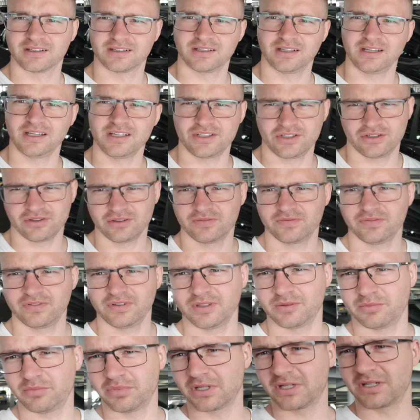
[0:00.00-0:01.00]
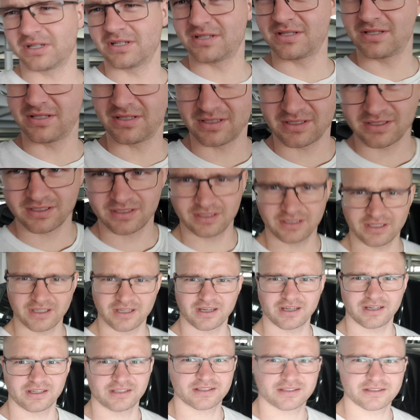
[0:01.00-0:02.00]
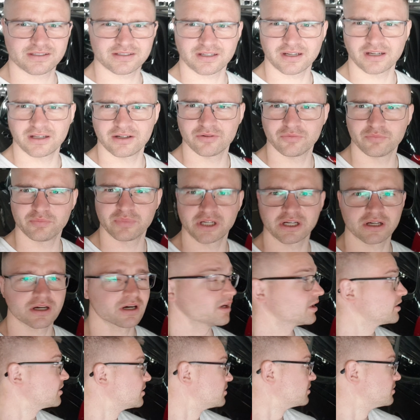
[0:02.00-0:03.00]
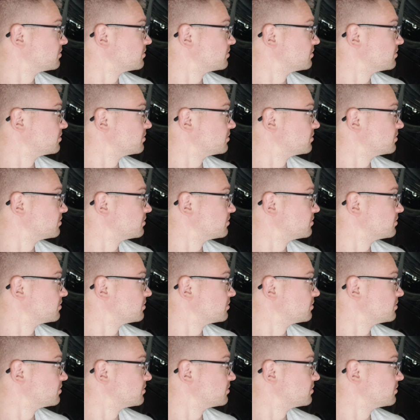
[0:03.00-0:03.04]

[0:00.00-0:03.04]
It should fit because yeah, it's kind of big car.